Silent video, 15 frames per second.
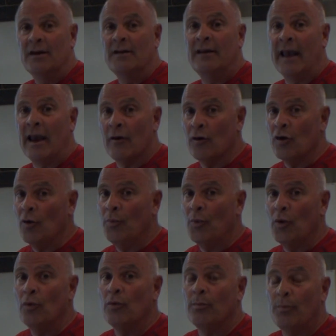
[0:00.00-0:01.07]
The
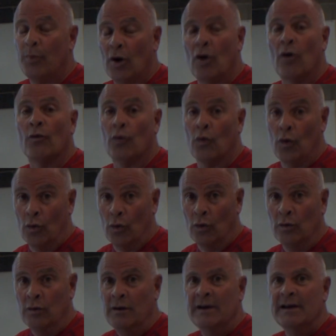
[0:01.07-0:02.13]
aerial ball
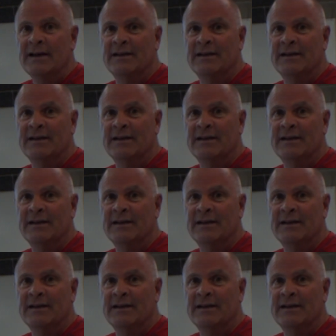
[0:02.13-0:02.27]
rule